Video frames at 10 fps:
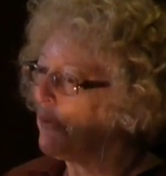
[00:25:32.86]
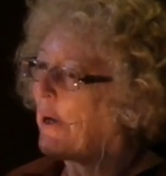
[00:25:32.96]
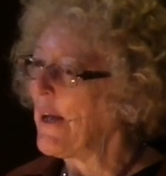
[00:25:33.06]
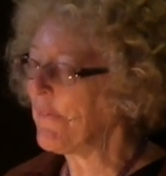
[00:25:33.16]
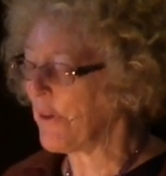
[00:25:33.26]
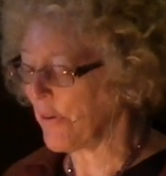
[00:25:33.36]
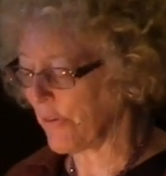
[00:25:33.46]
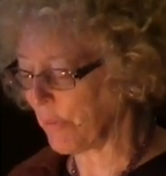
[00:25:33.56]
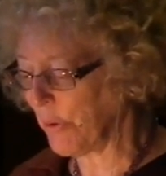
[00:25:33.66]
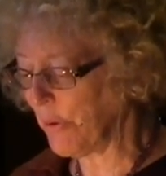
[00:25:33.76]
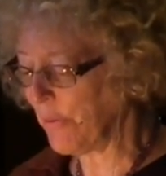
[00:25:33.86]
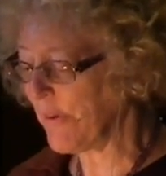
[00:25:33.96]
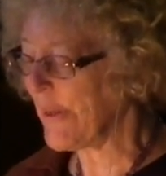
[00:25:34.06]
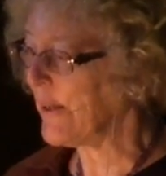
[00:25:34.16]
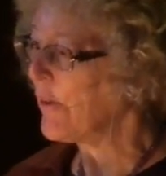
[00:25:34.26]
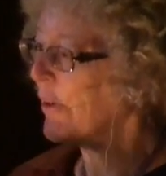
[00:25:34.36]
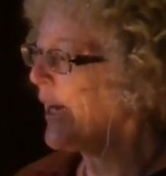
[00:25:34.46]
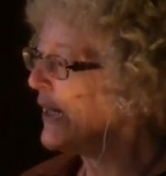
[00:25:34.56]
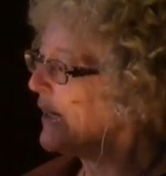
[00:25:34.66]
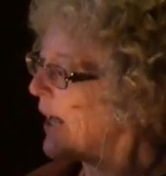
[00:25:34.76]
around those wounds and
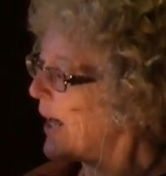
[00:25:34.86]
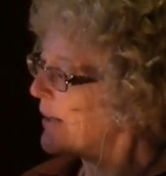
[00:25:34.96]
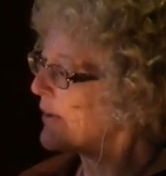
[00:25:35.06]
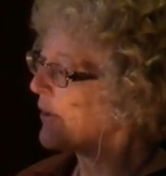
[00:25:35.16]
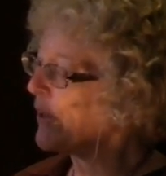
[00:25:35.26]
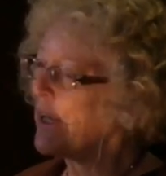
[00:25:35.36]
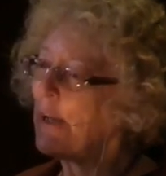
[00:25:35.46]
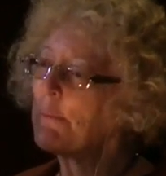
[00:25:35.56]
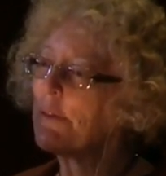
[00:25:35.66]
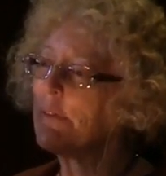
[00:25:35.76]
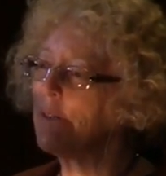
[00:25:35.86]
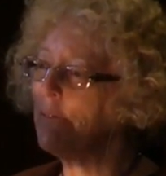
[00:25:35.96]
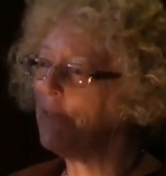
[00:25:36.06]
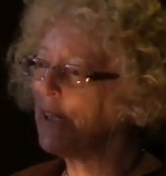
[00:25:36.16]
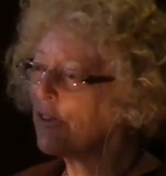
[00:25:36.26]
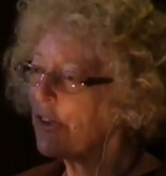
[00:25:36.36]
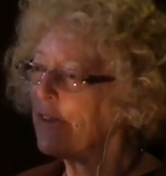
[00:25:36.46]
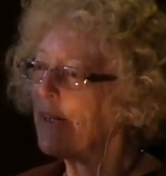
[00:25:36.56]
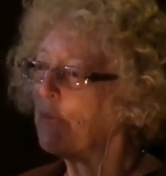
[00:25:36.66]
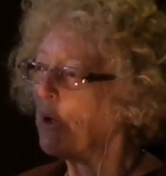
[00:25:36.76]
create knots or camps of
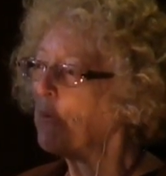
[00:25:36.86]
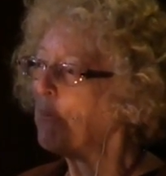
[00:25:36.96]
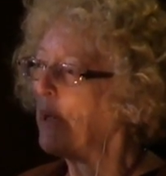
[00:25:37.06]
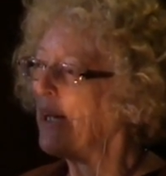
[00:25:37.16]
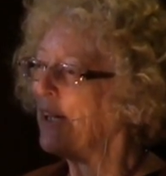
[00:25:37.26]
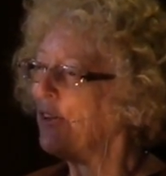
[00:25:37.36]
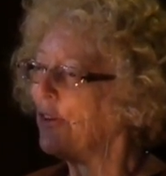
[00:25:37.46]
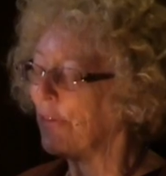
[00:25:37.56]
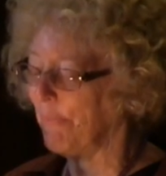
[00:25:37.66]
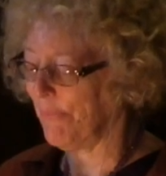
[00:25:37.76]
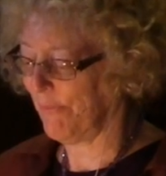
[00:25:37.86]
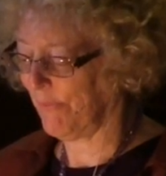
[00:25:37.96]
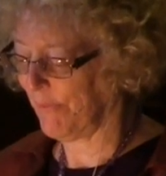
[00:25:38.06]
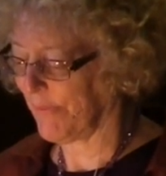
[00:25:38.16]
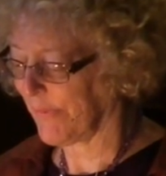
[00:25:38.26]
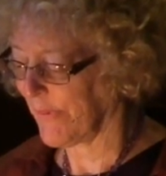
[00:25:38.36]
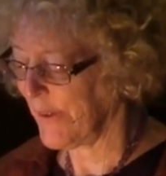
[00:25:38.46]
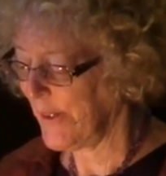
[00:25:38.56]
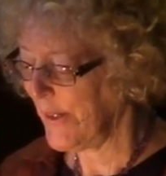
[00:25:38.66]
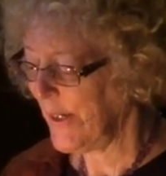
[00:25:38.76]
conviction that won't budge.
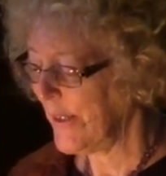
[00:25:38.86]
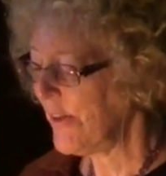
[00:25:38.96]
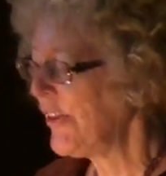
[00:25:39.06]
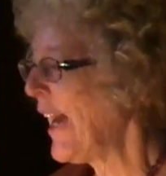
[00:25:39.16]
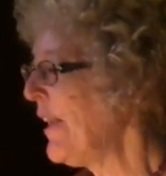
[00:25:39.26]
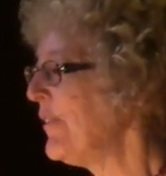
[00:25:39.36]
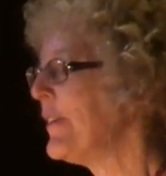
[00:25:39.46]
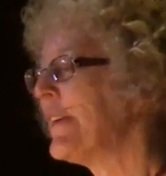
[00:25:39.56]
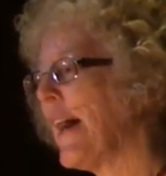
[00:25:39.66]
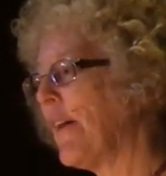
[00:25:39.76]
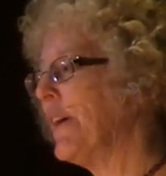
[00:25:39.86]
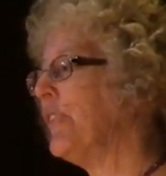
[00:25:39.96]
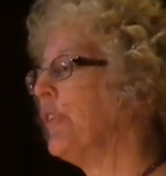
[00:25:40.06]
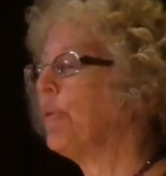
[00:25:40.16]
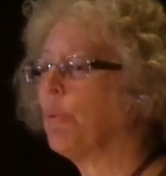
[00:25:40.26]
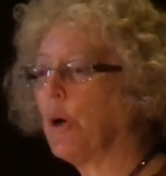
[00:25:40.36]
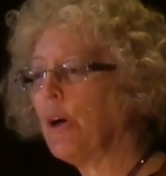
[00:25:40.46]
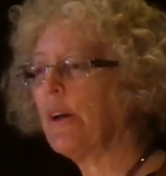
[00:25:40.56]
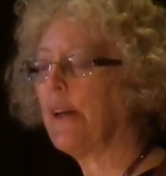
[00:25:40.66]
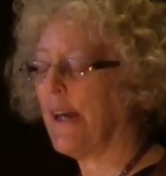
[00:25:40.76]
The challenge is how then to
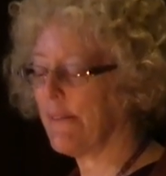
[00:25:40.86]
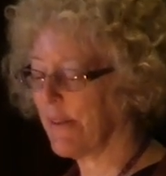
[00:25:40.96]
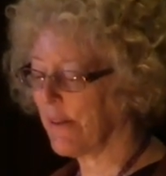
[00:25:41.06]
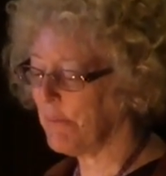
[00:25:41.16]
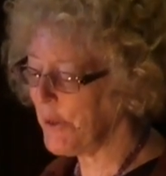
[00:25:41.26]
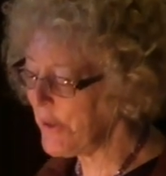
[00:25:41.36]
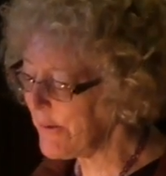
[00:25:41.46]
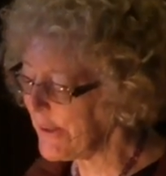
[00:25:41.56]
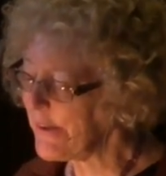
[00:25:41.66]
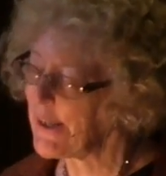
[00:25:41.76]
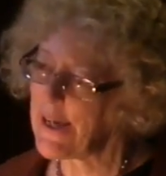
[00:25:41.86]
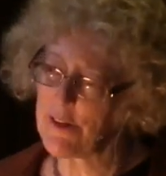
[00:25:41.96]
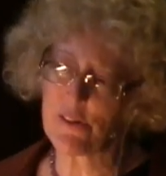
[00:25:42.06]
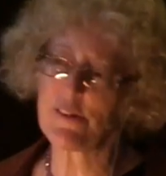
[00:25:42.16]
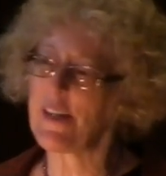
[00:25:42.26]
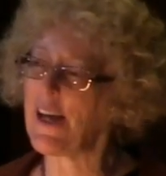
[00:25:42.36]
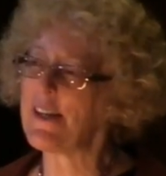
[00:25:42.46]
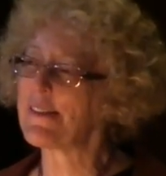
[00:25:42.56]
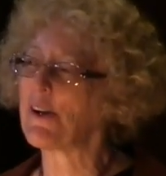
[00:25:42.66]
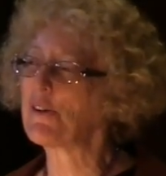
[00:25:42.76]
work as a community to
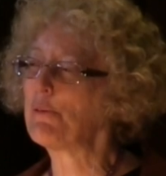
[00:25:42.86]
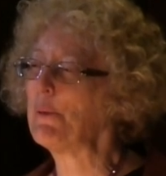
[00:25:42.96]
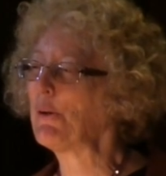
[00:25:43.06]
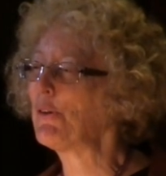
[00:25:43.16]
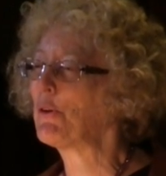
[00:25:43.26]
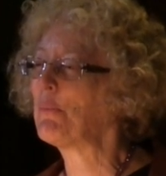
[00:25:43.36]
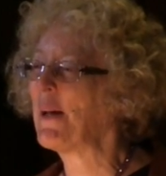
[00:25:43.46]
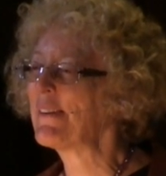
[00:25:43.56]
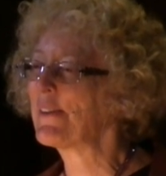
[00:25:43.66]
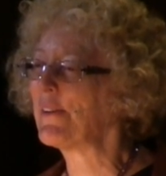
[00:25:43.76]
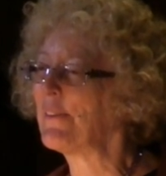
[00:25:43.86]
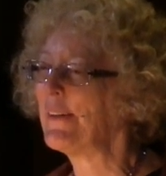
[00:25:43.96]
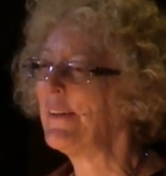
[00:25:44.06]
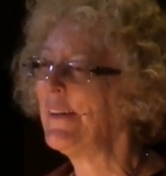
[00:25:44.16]
exercise our spiritual muscle,